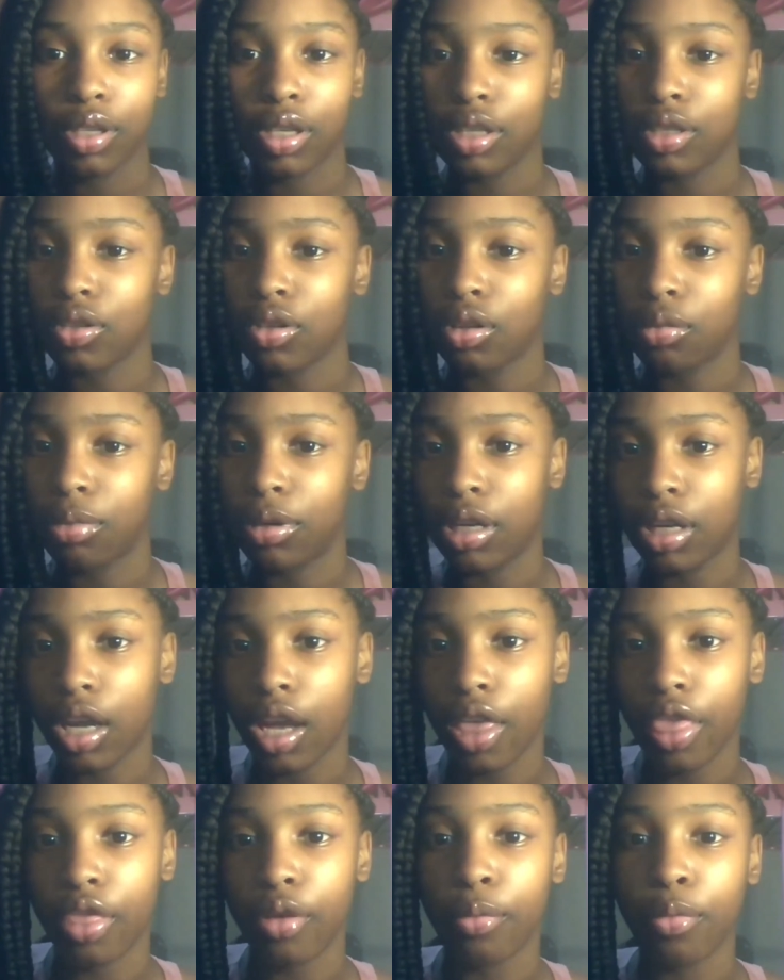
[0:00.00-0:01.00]
it's gonna be
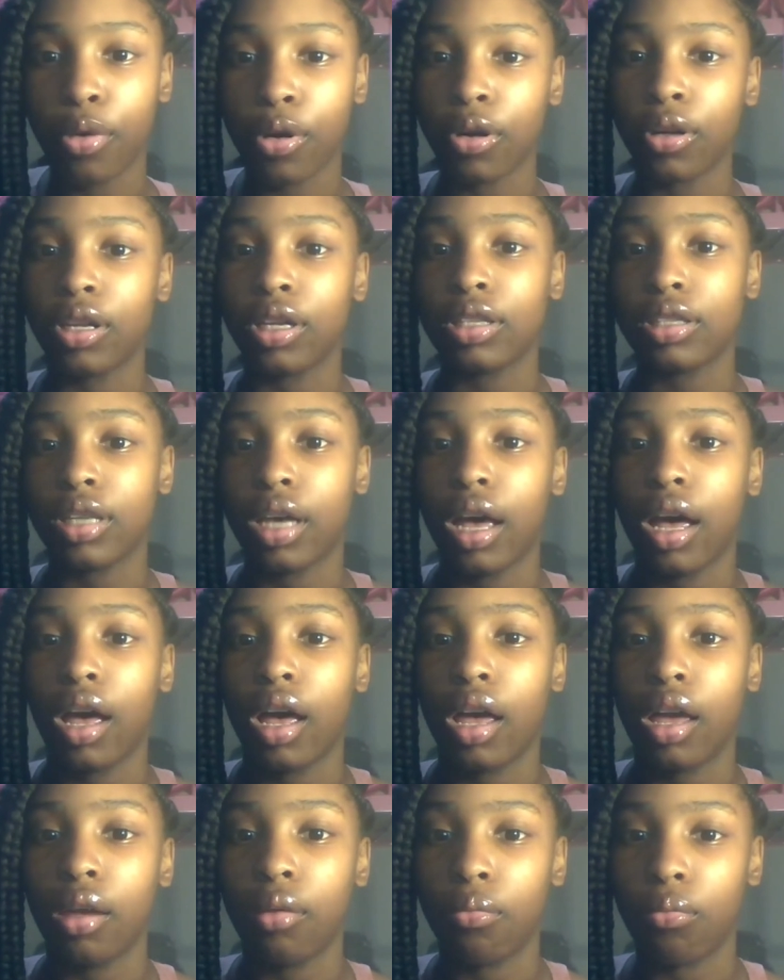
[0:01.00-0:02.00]
in the morning
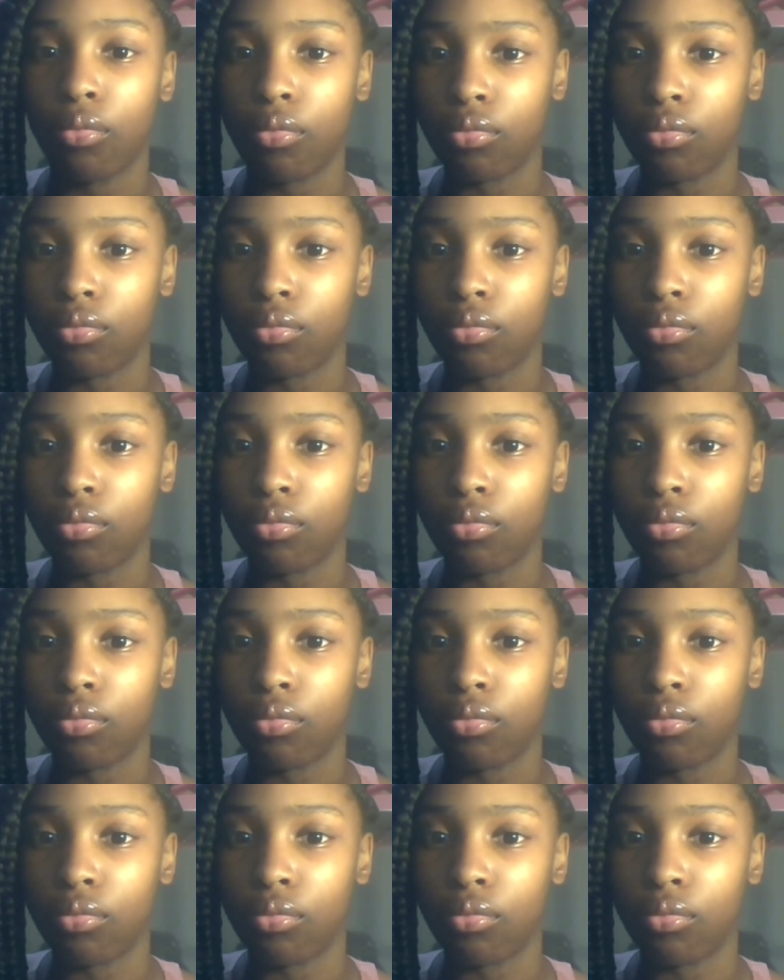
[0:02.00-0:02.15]
time